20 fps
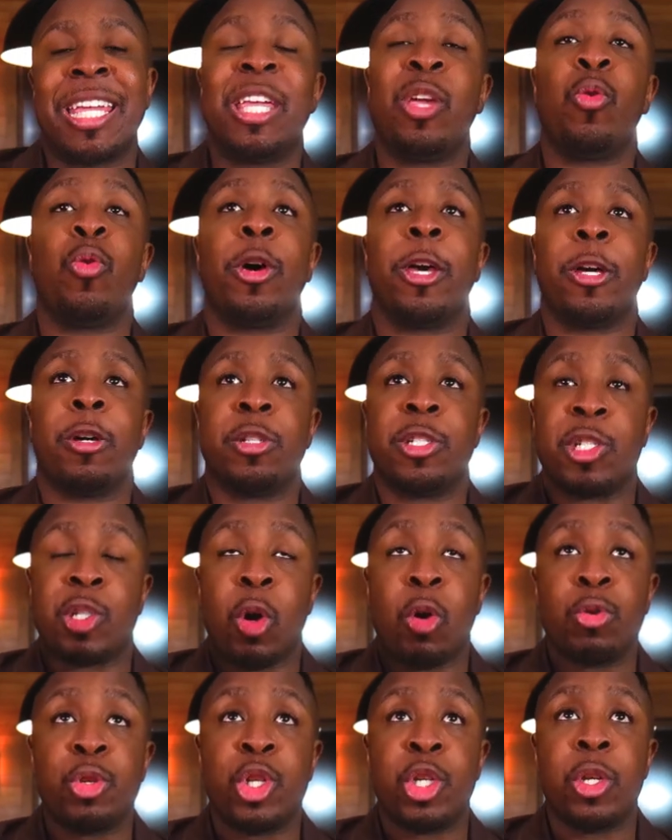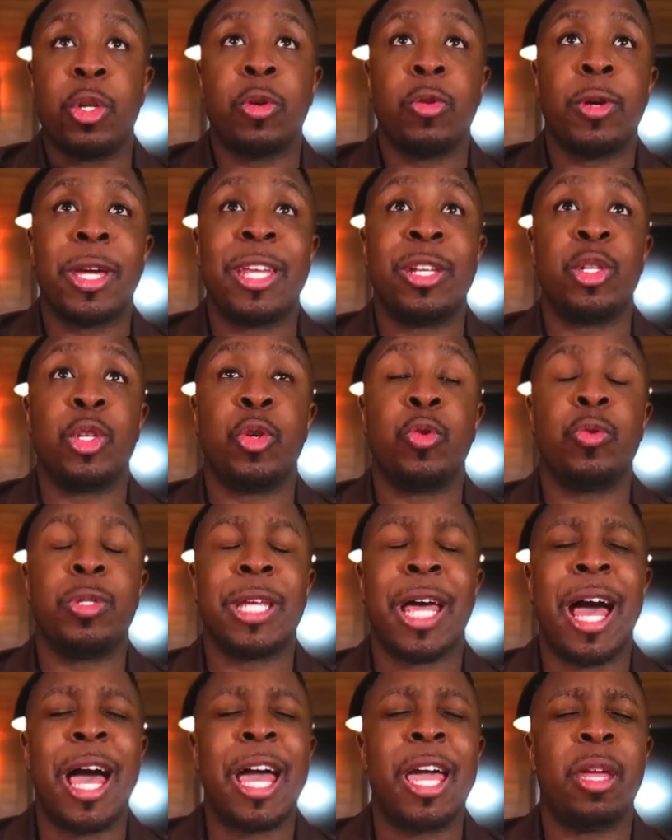and he will exalt you in
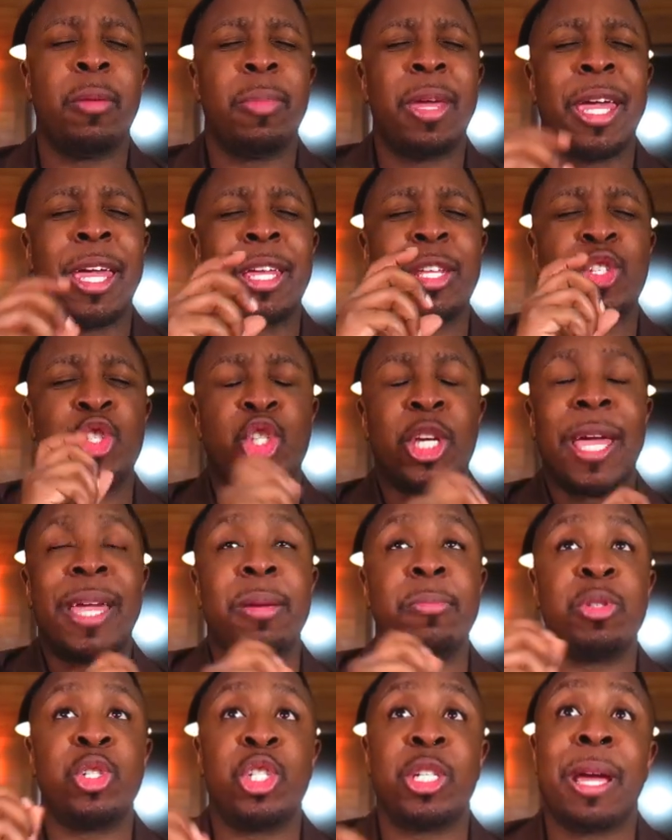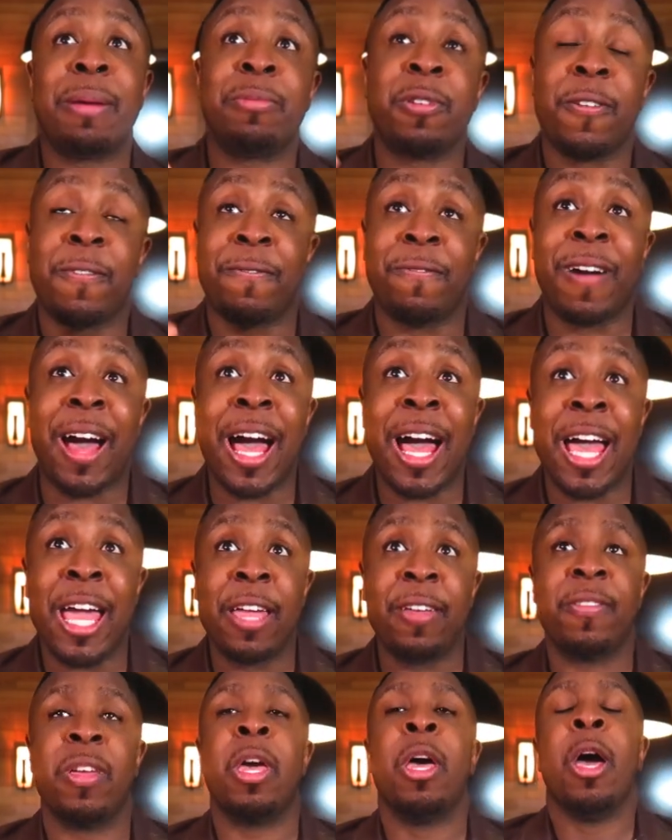due time in James chapter
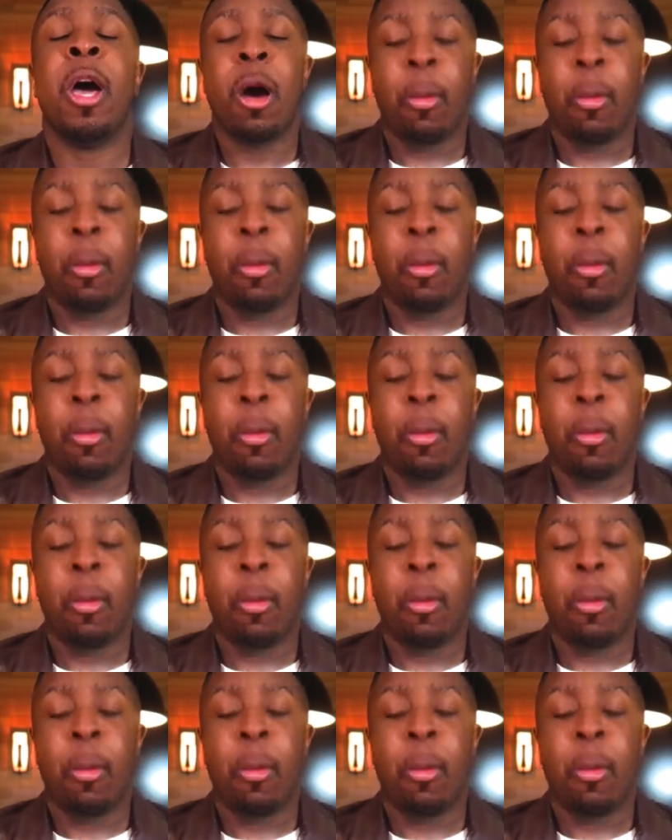5.